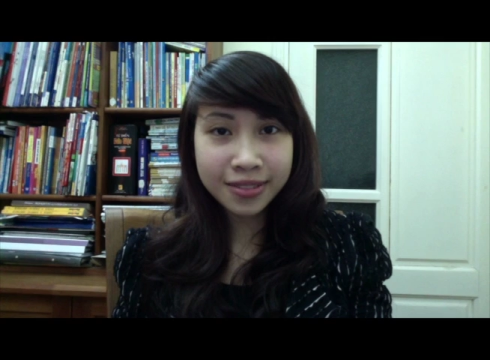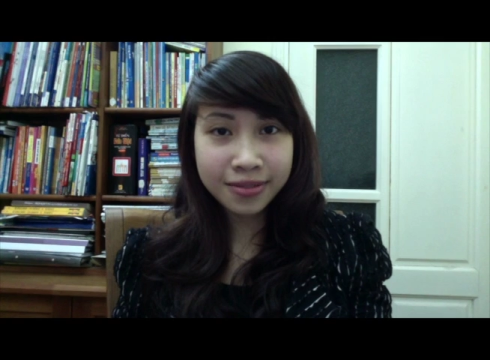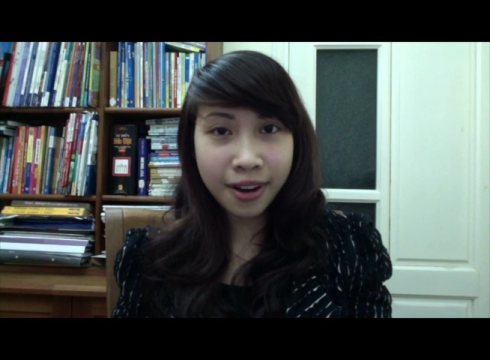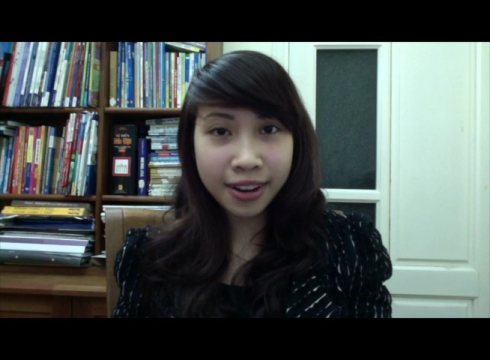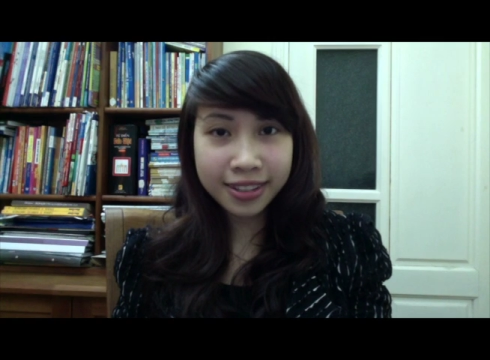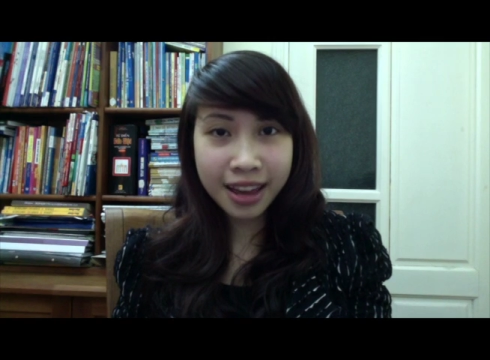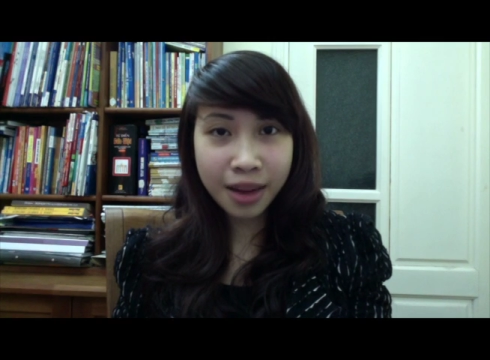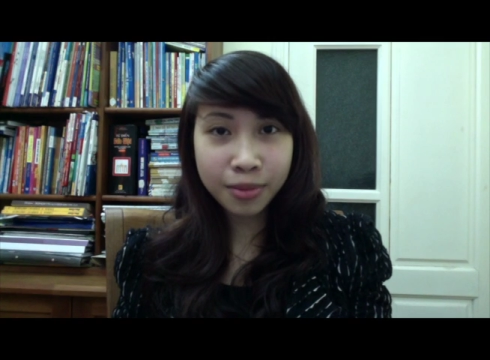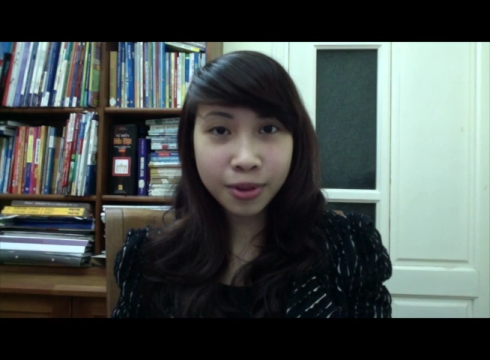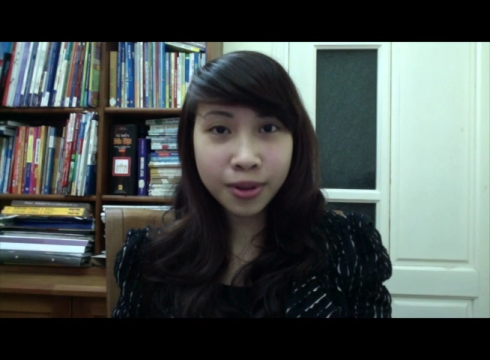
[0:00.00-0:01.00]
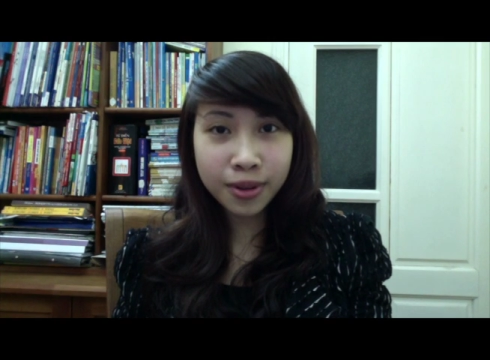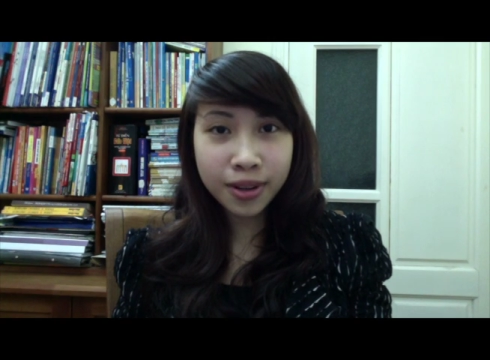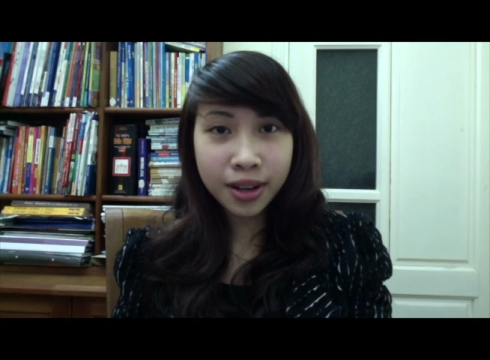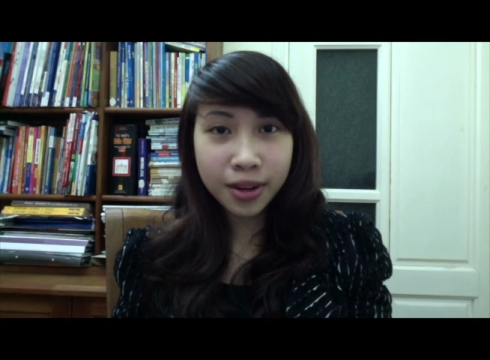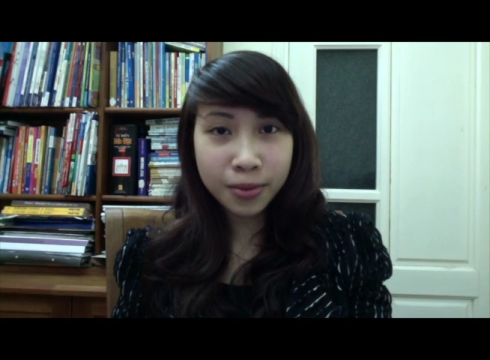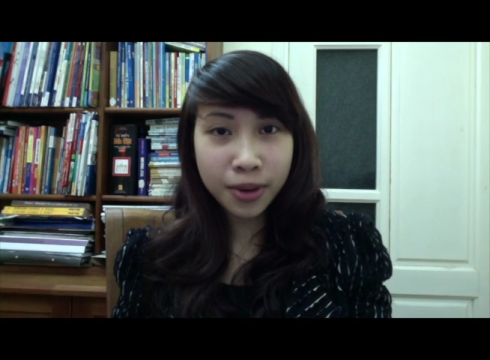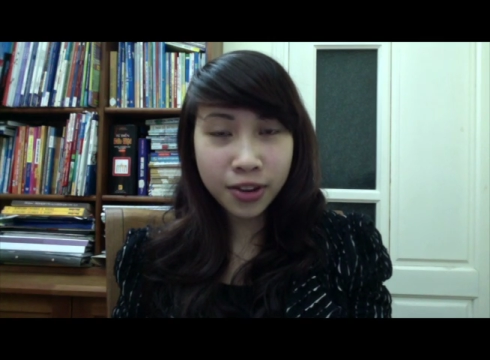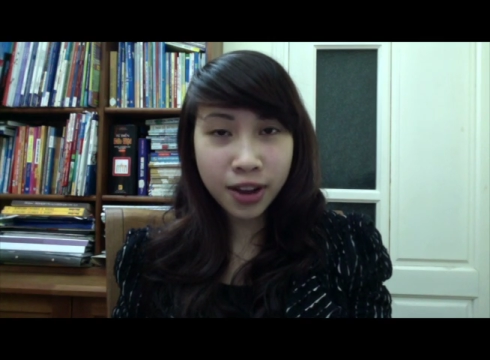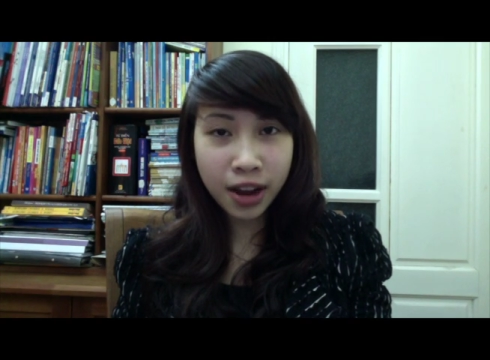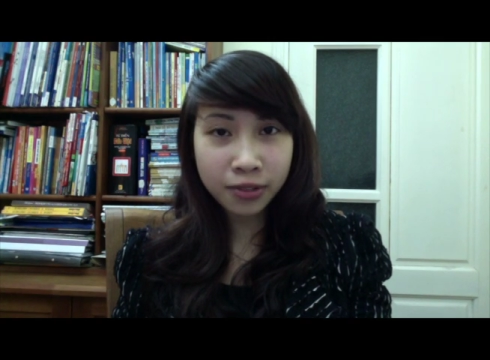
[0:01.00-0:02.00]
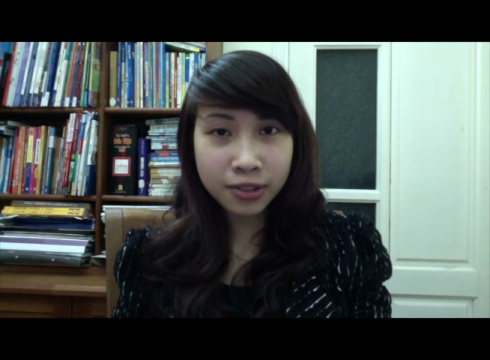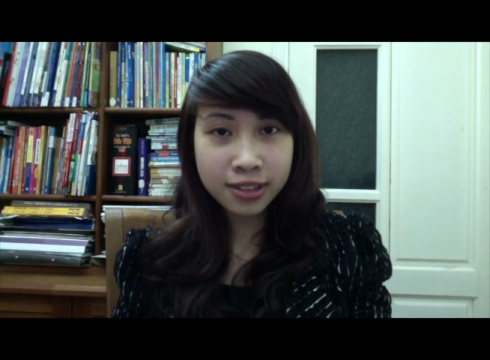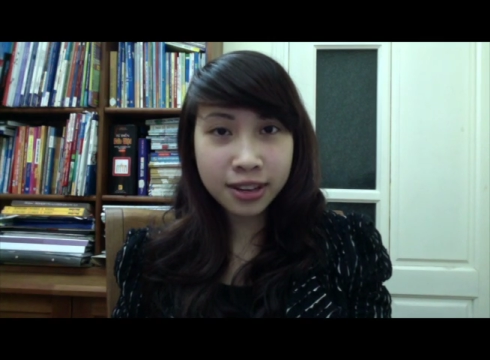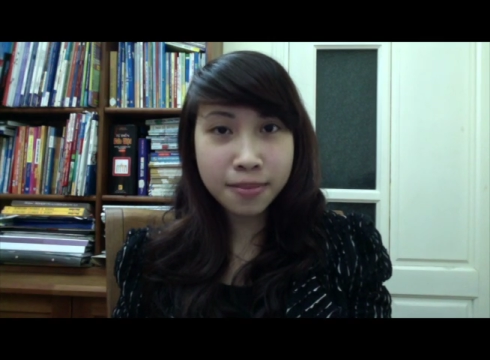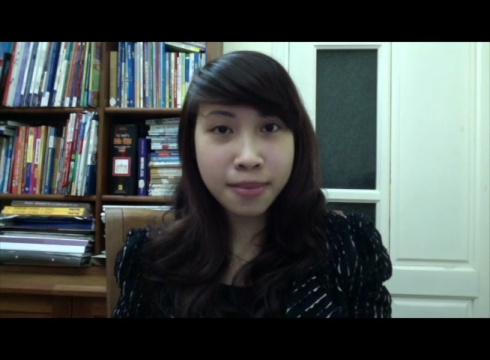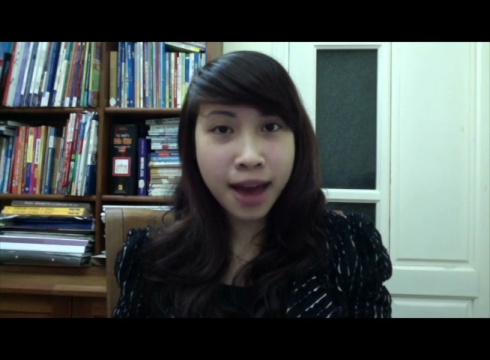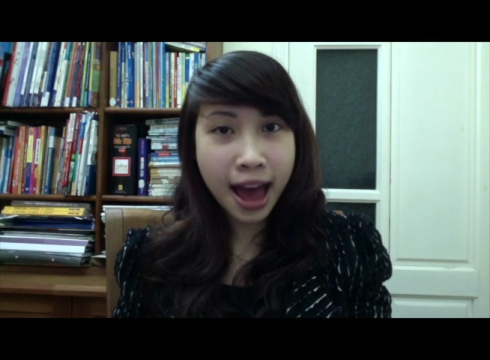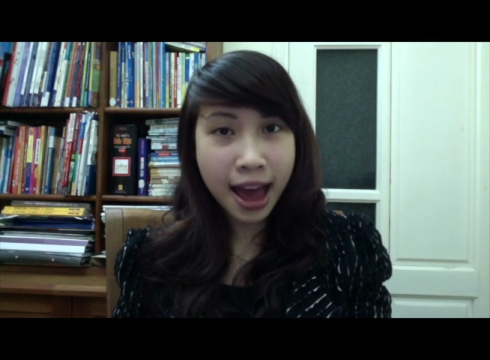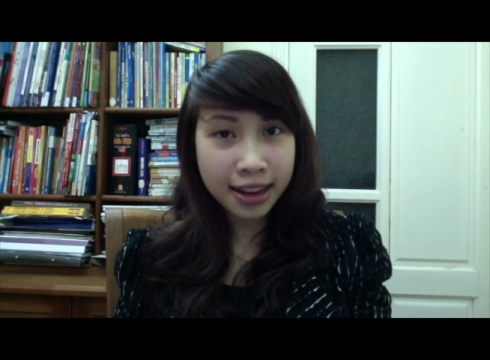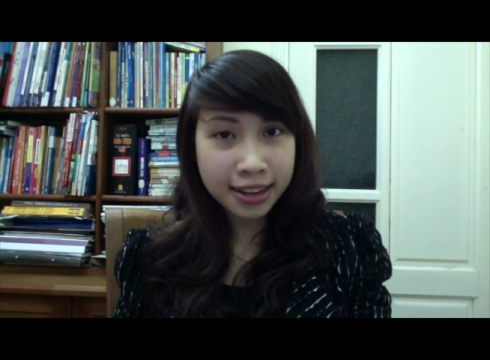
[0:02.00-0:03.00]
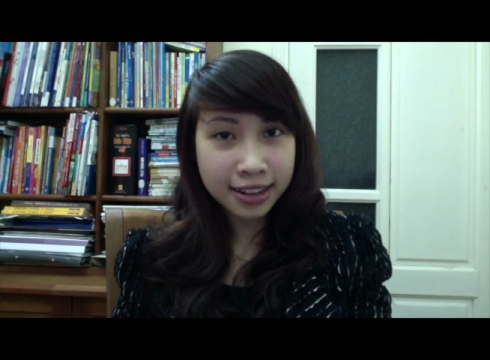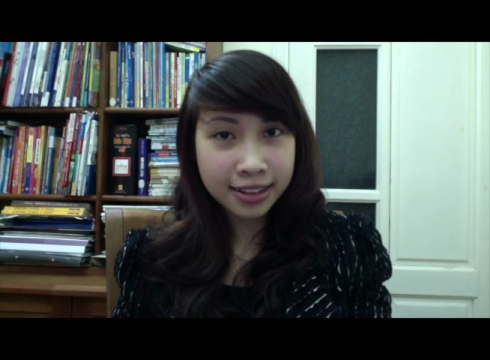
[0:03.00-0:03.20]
For example, when you have to say bad,